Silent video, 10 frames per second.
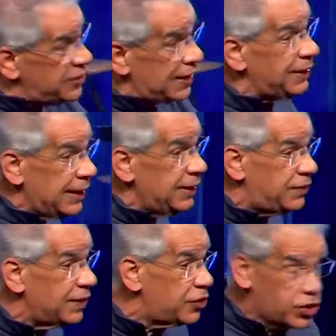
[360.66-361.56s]
that lead
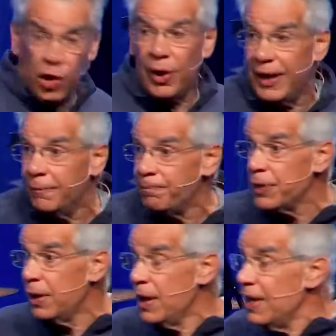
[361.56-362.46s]
to the joy.
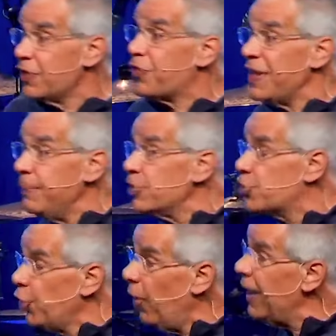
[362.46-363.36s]
The theme is
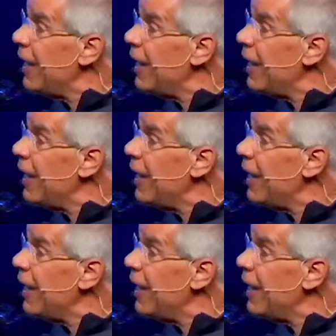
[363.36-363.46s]
joy,